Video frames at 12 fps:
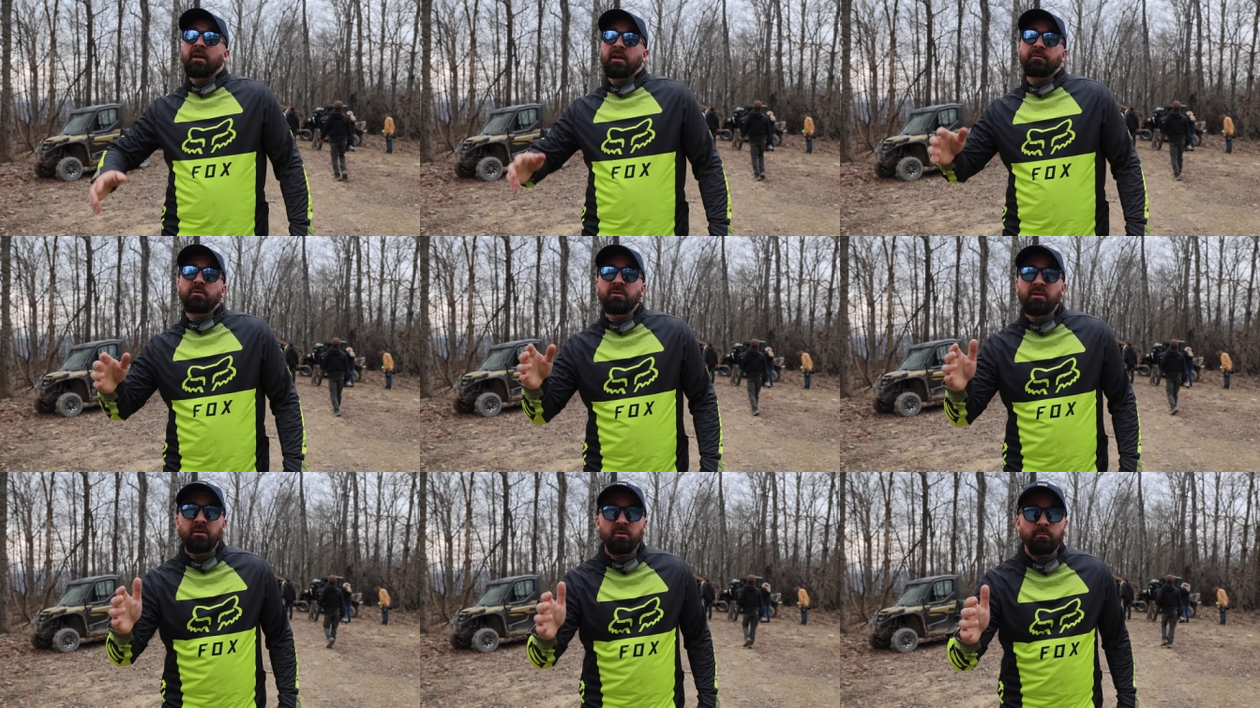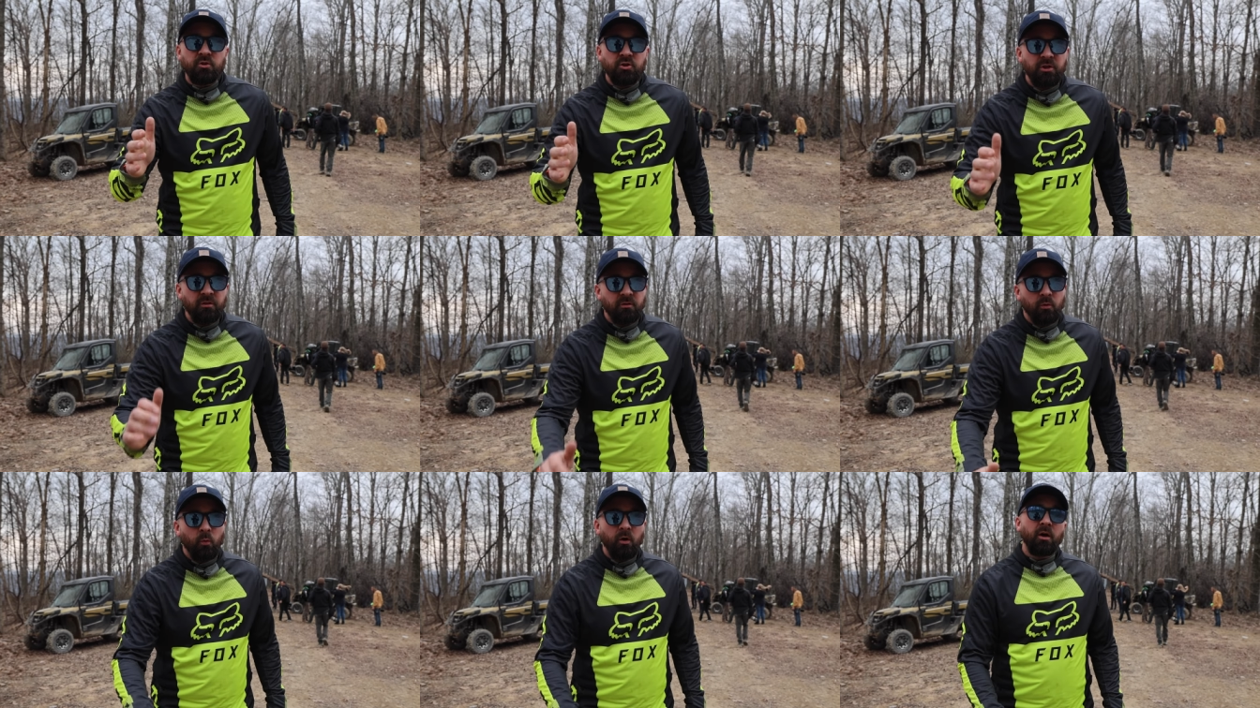If you need your machine
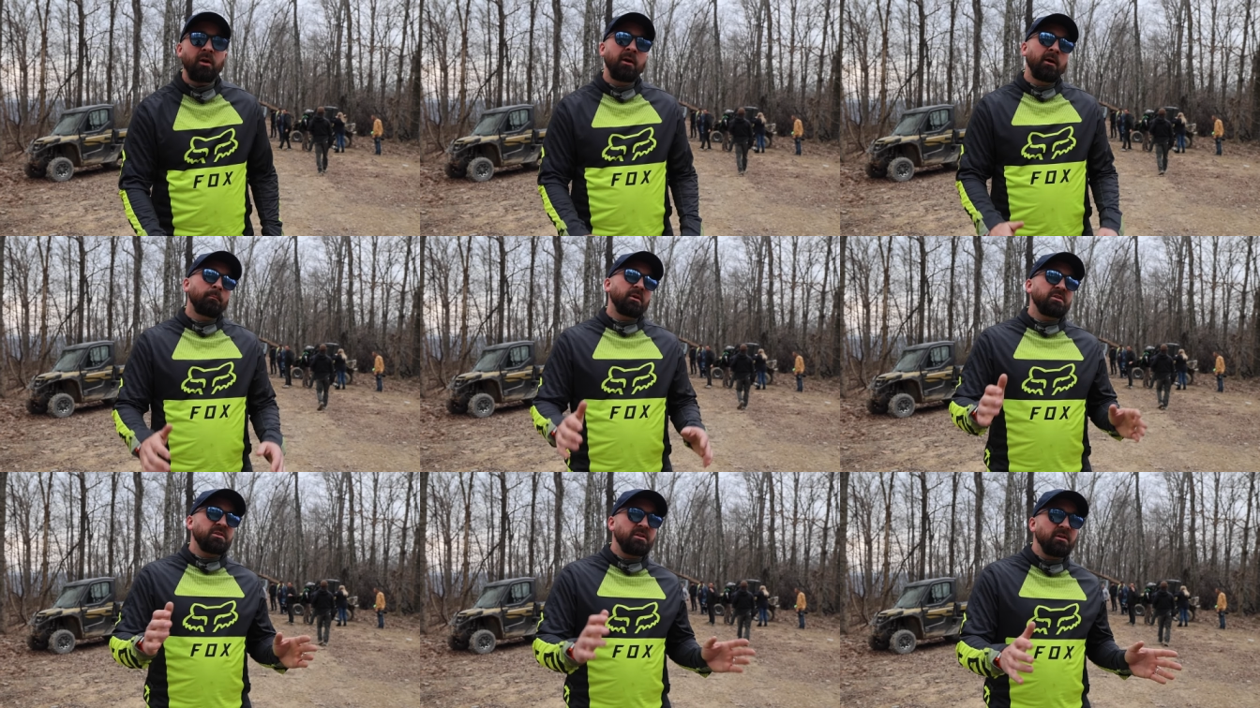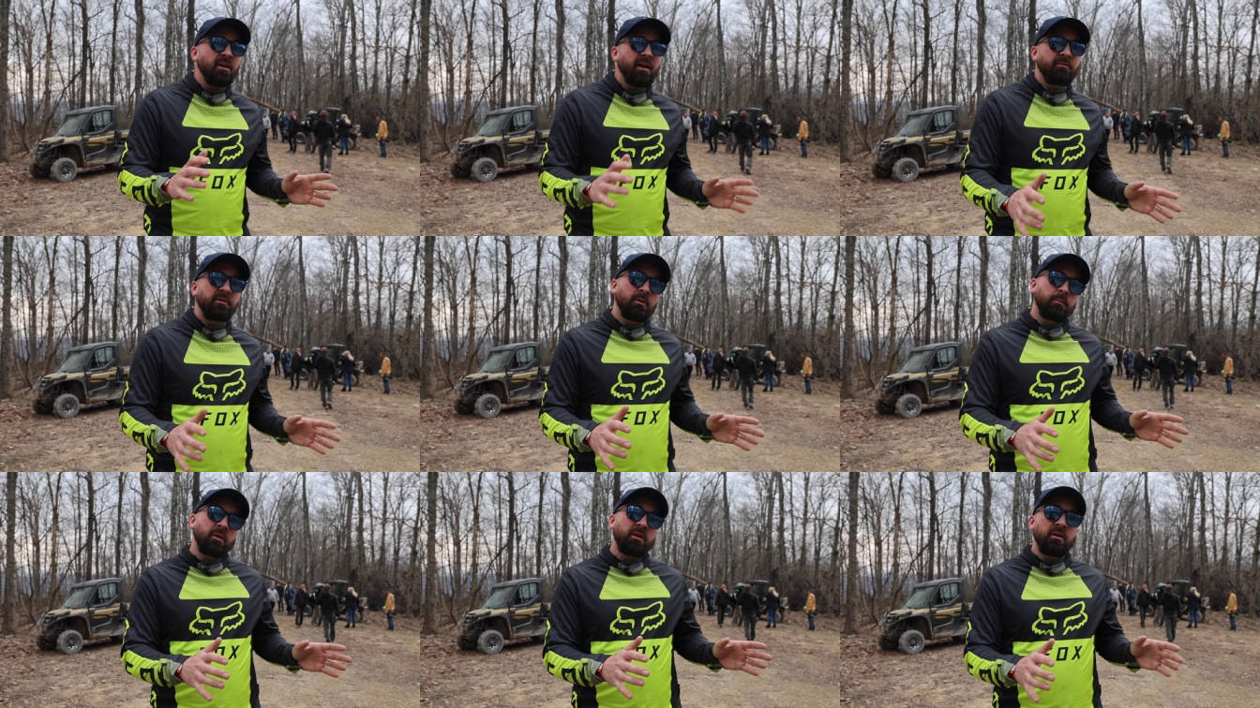to work, but still have the
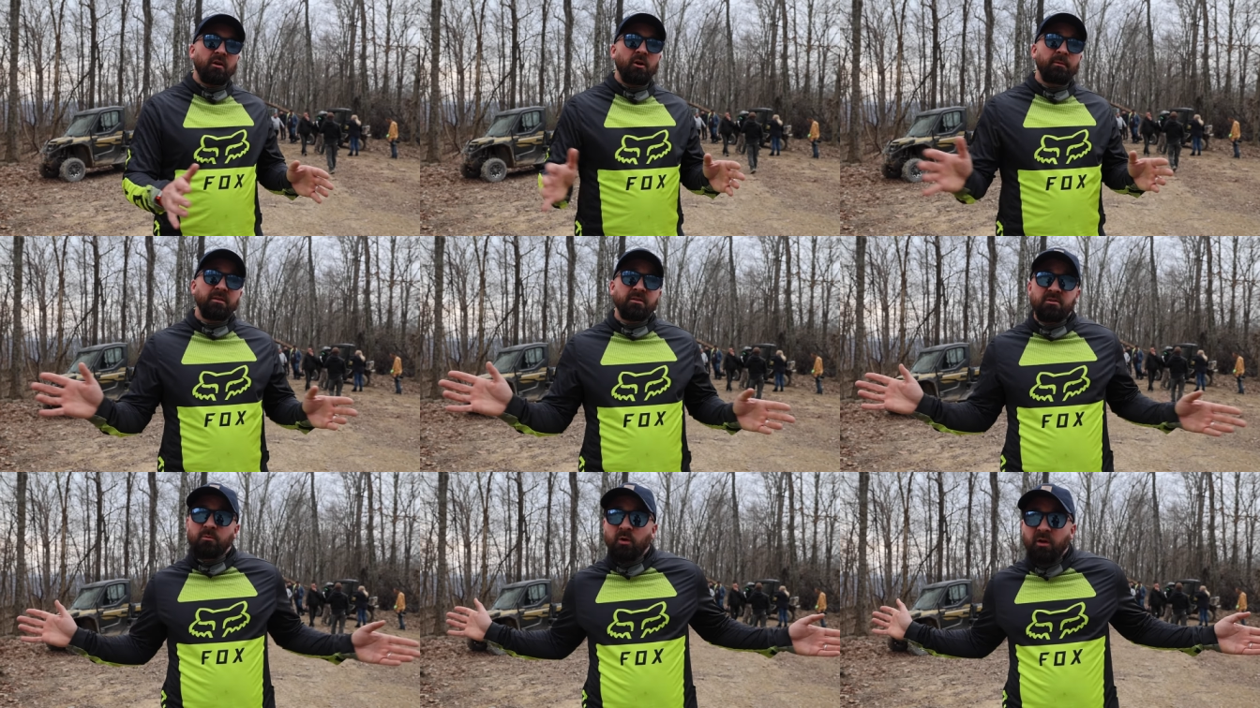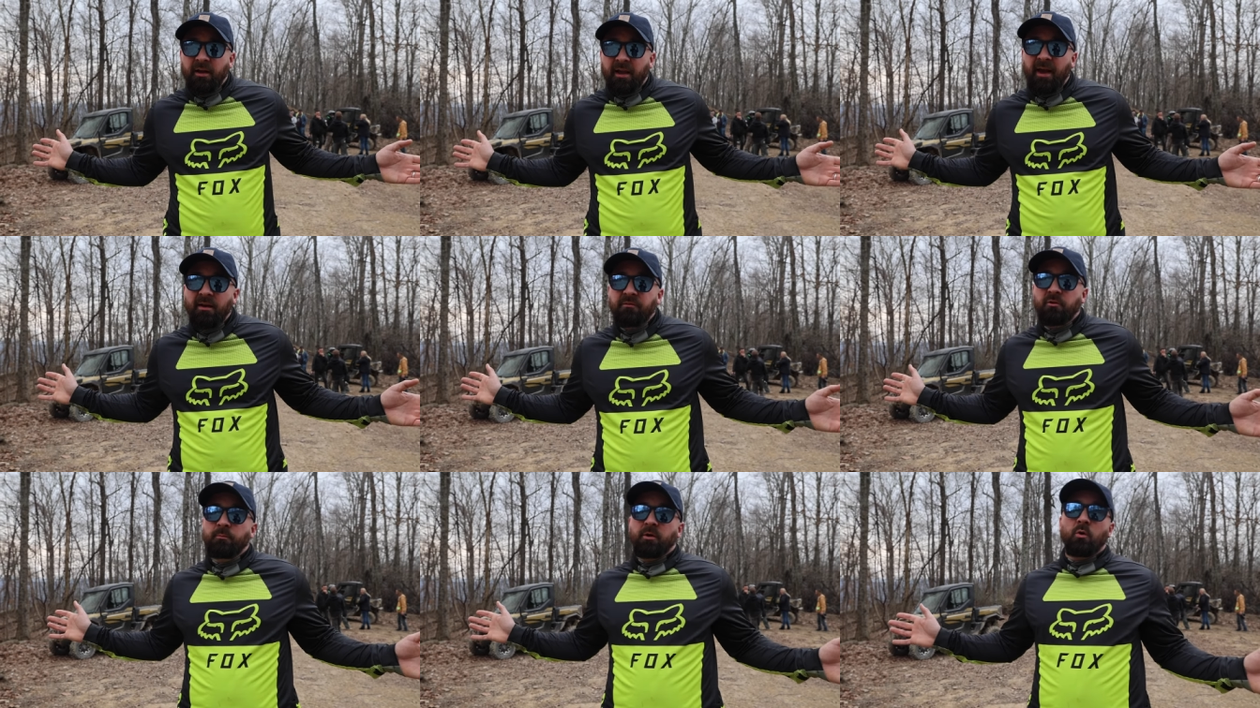ability to come out to somewhere like
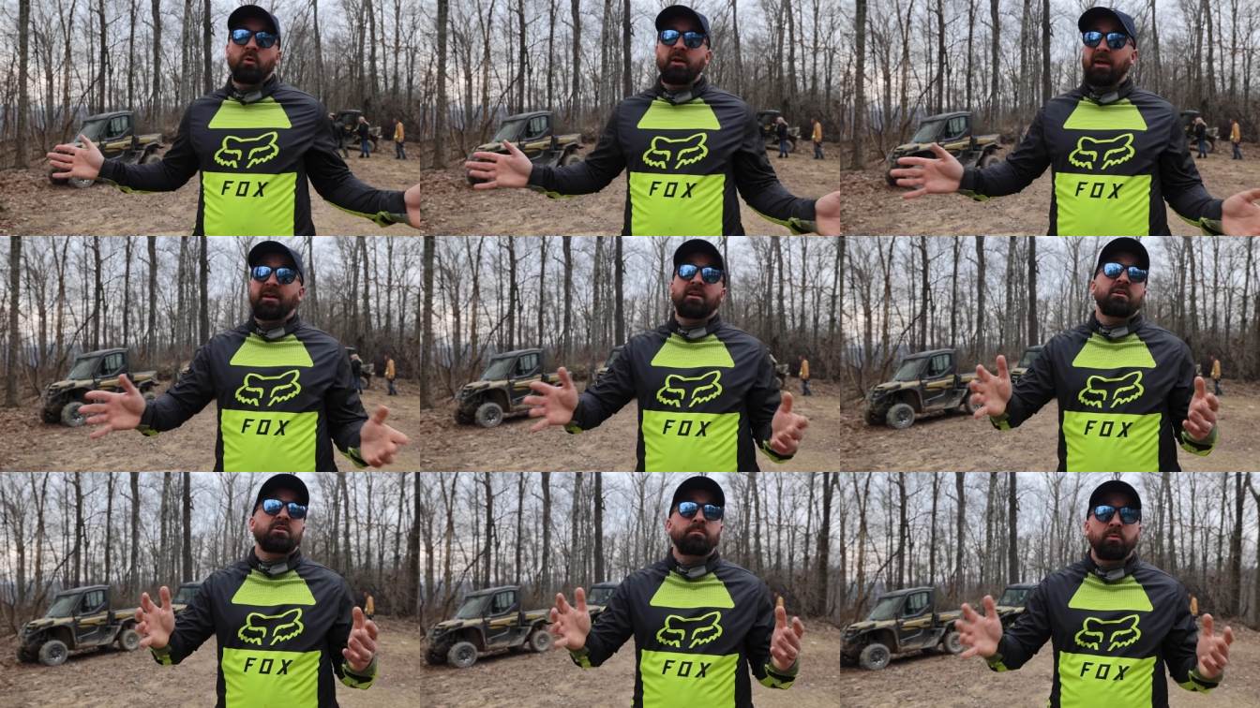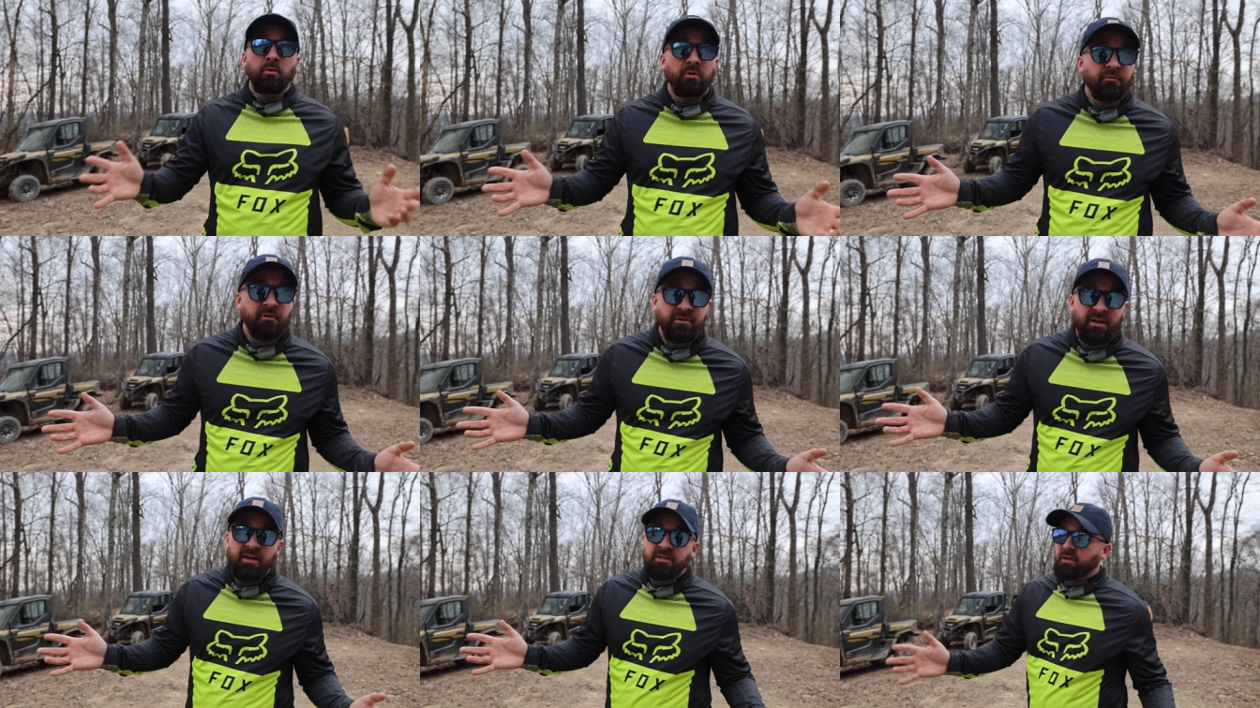Hatfield McCoy and explore for
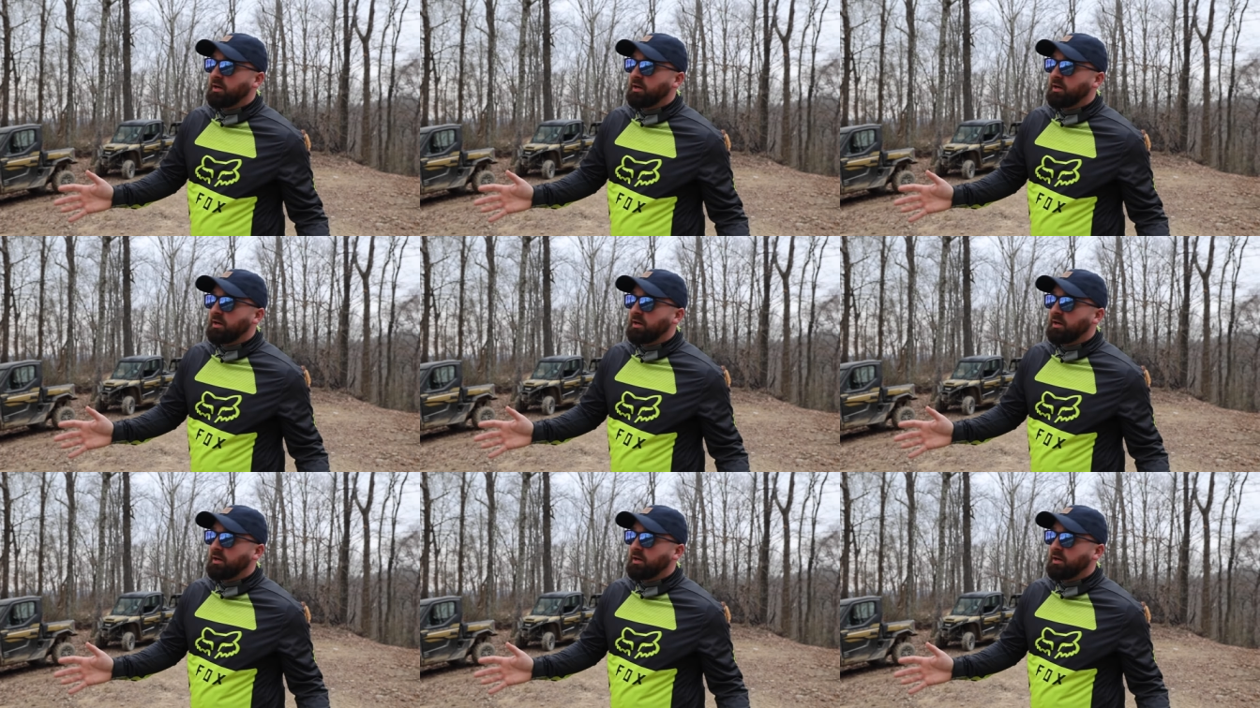days